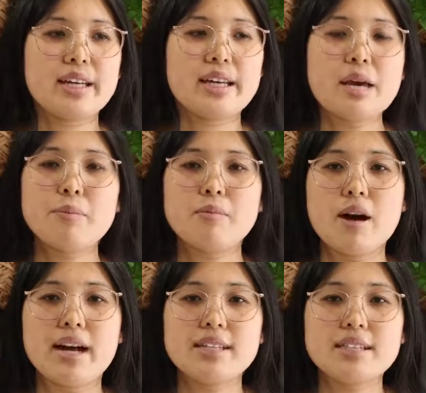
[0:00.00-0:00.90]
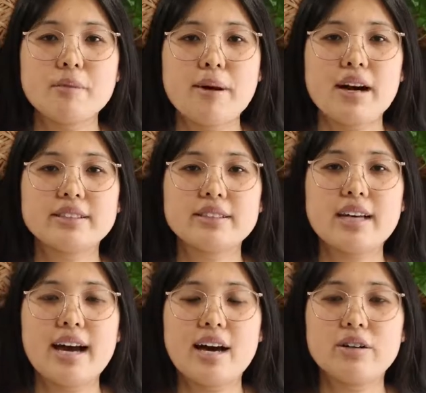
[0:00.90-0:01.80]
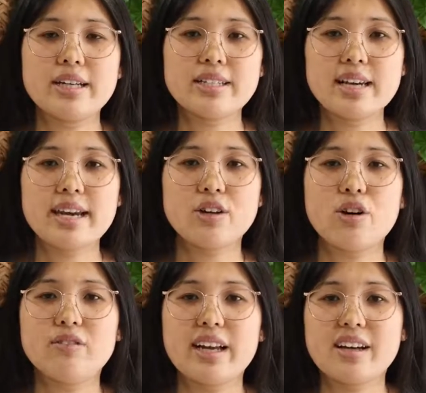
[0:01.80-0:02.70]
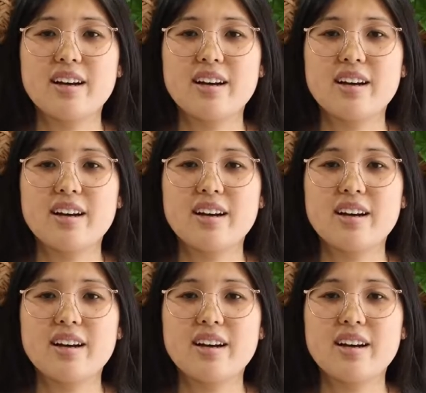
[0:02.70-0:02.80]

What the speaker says: keep in mind about our intake of